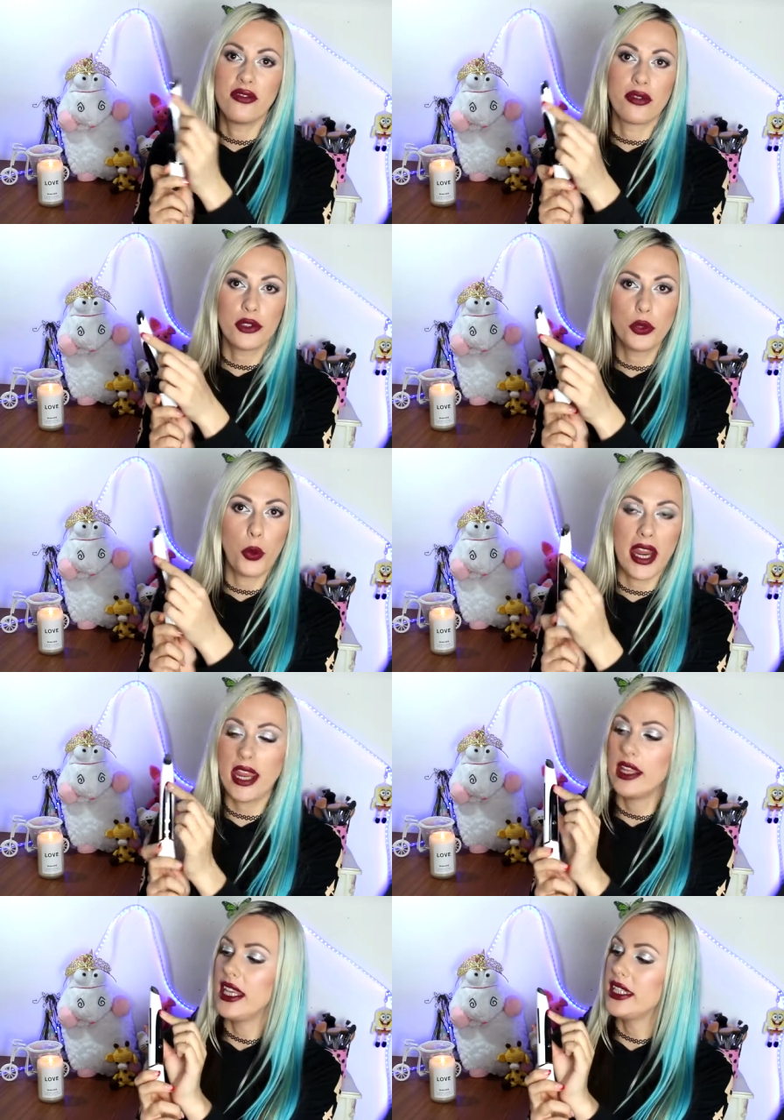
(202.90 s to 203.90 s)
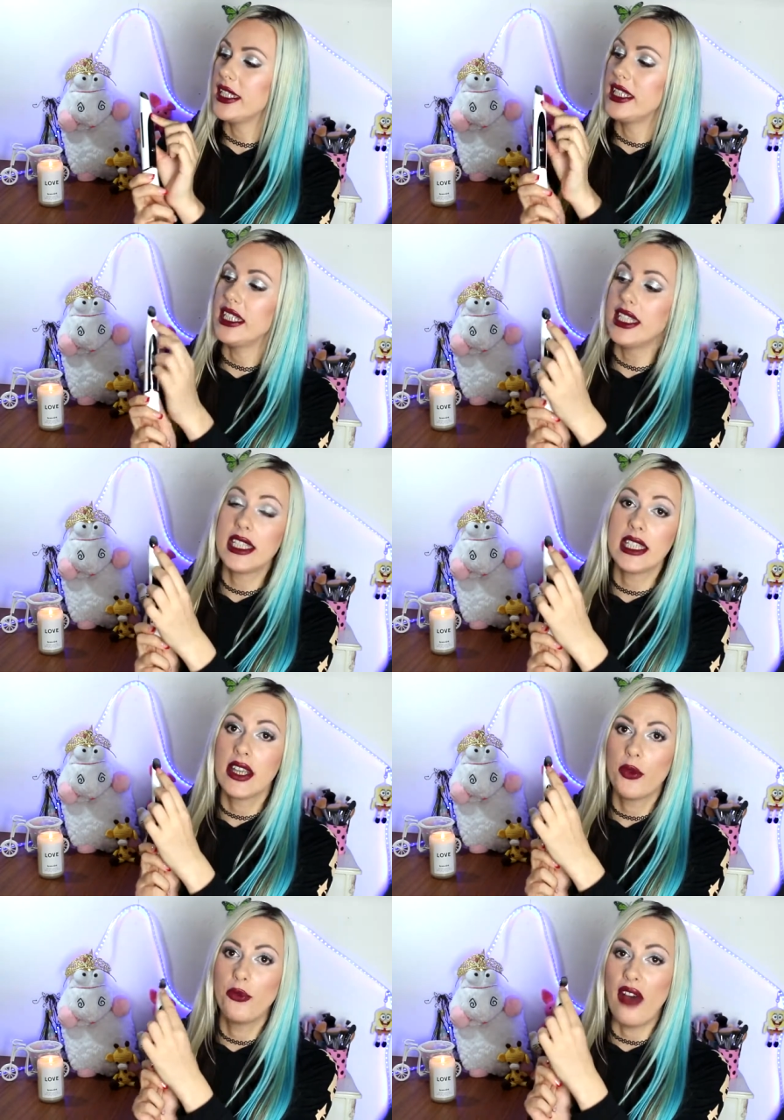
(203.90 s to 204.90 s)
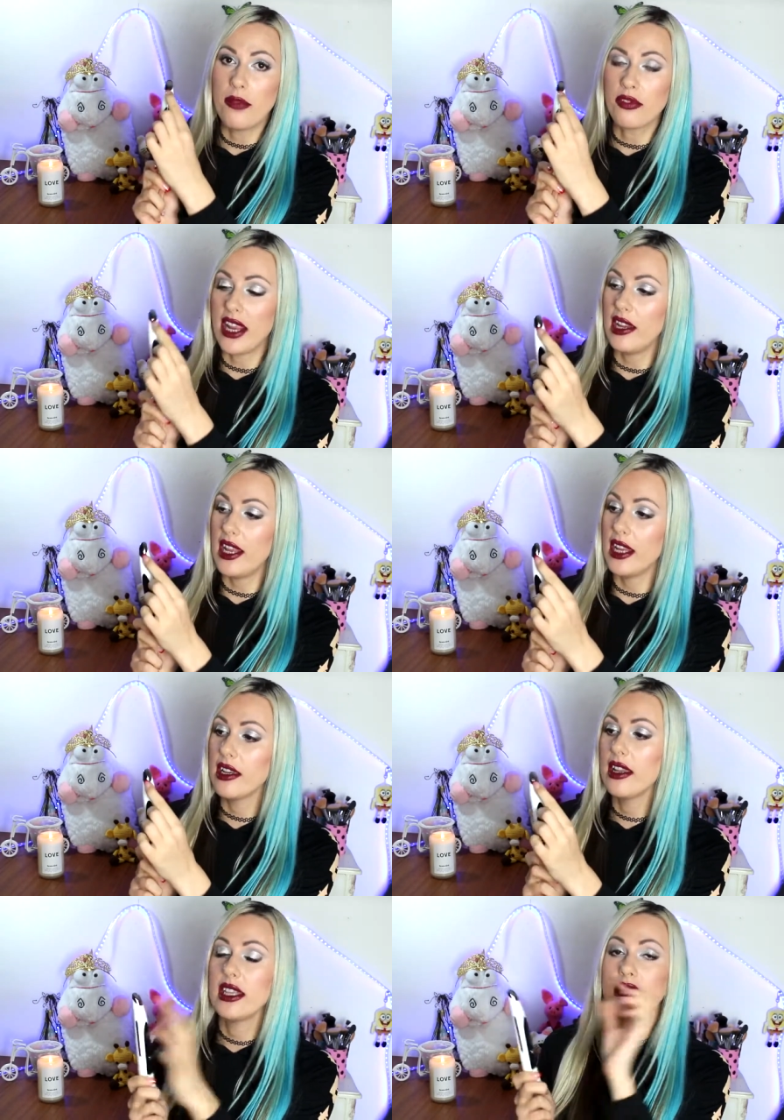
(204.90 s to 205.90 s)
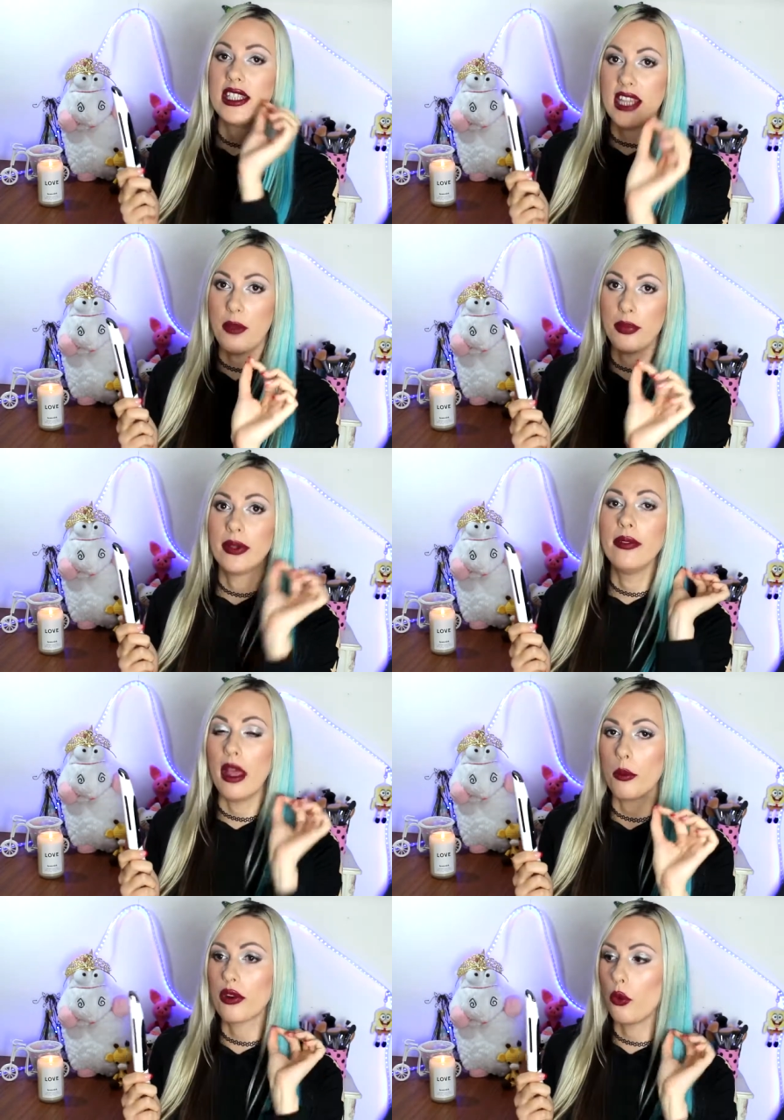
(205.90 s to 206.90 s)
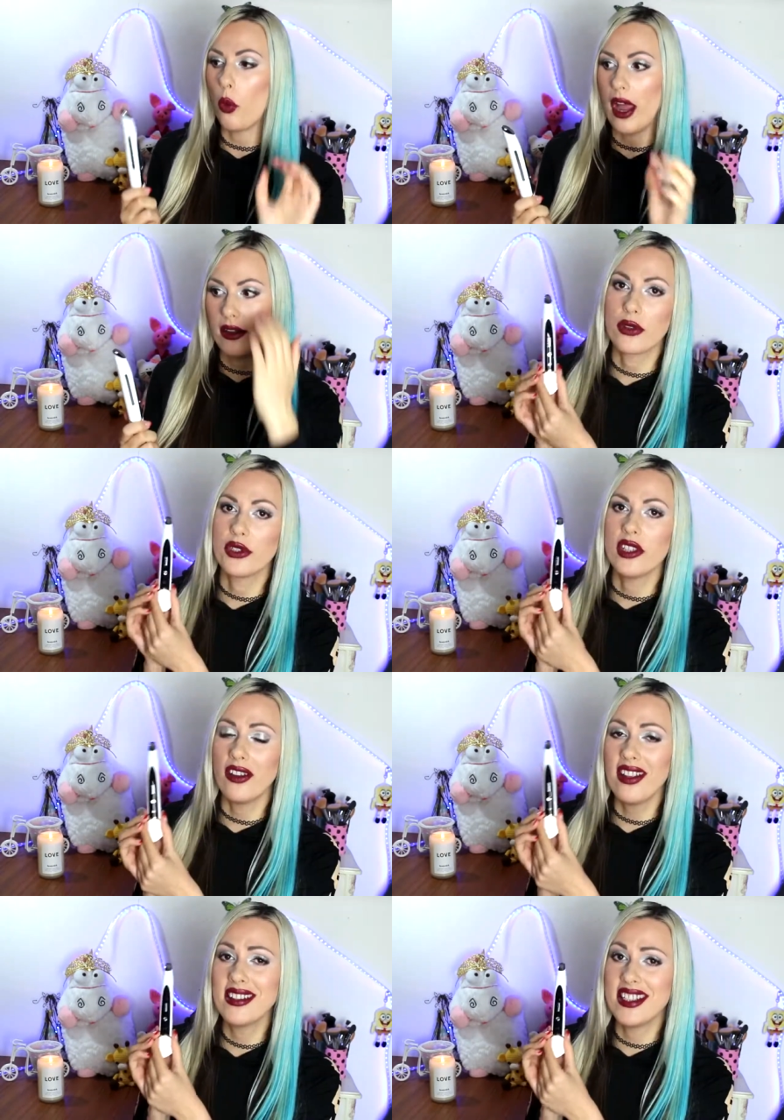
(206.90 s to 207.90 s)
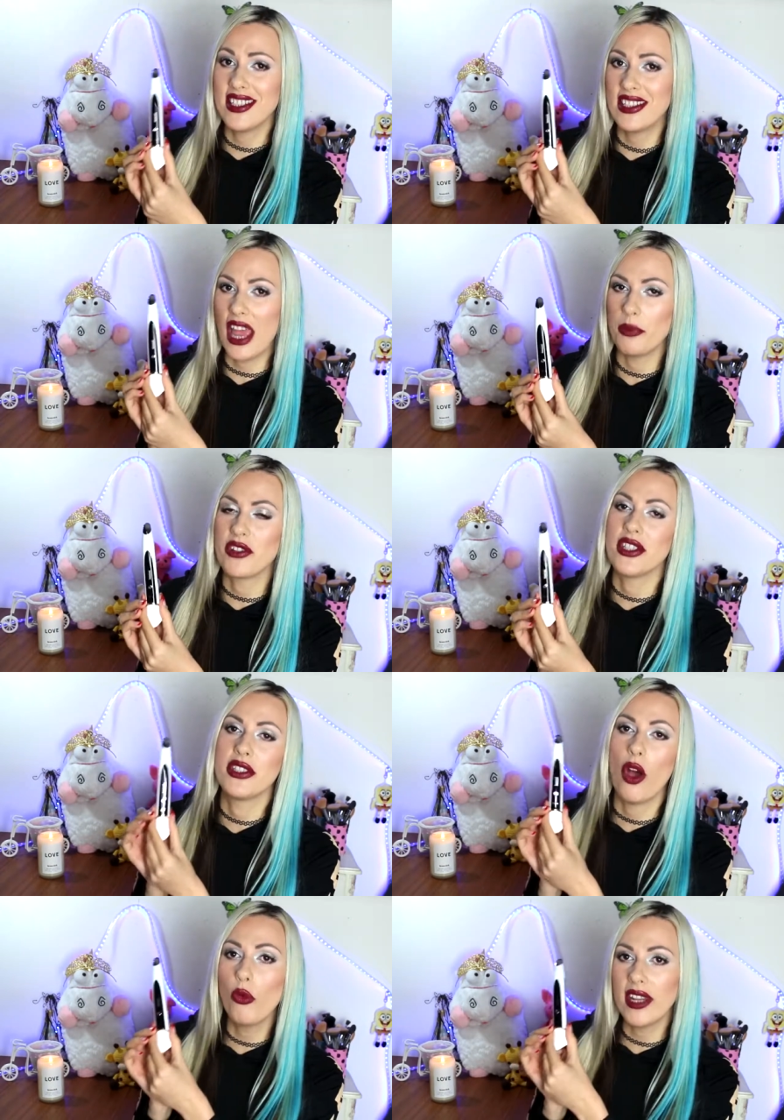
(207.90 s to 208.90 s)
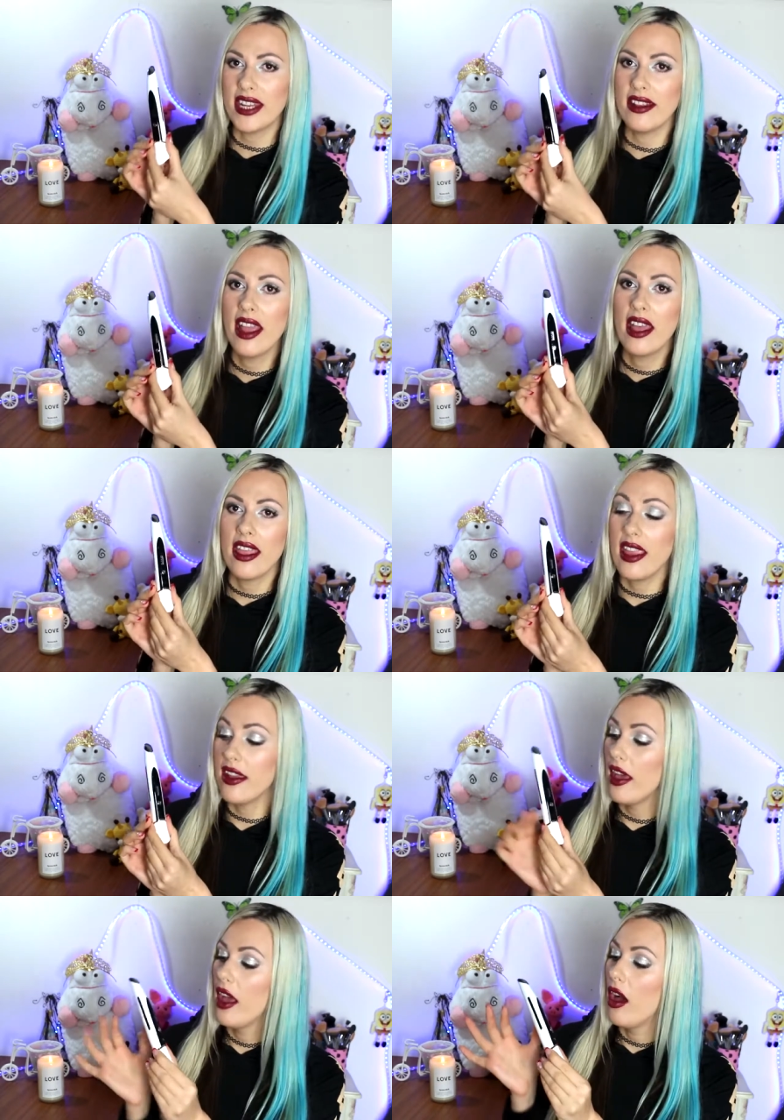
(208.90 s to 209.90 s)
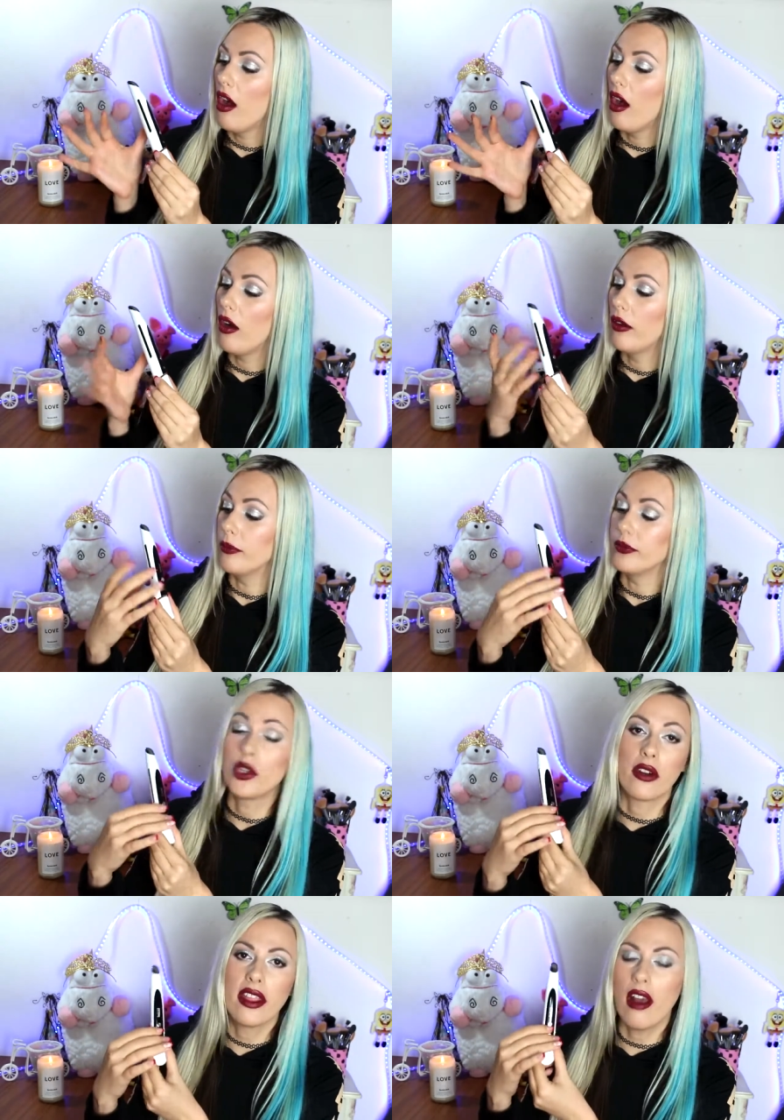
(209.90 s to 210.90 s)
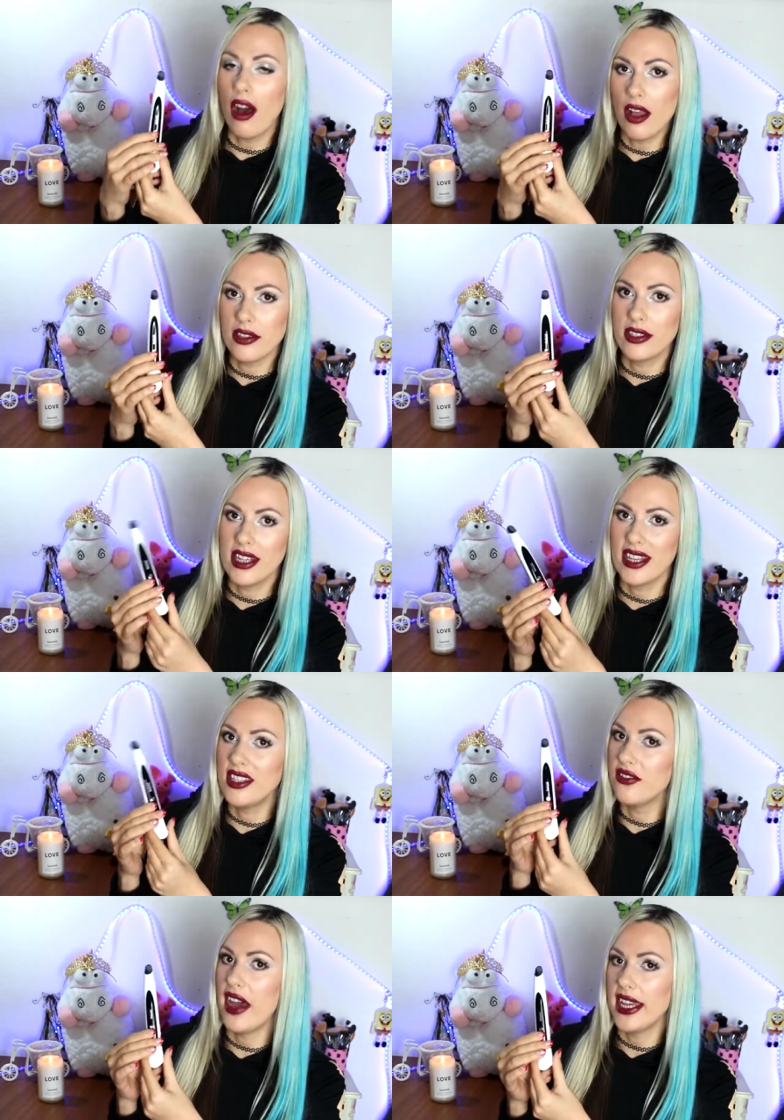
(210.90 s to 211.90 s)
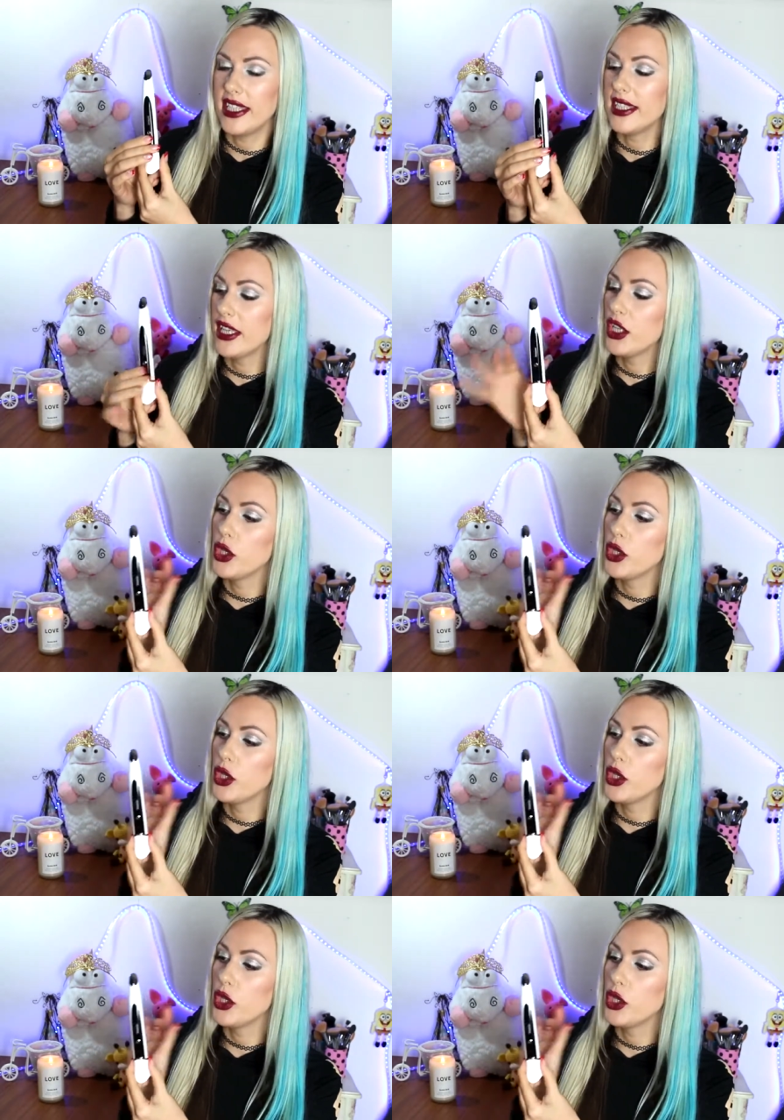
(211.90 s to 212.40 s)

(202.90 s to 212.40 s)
the first way, it's this vibrating step number one. For starting this step, there is no need in turning on the device.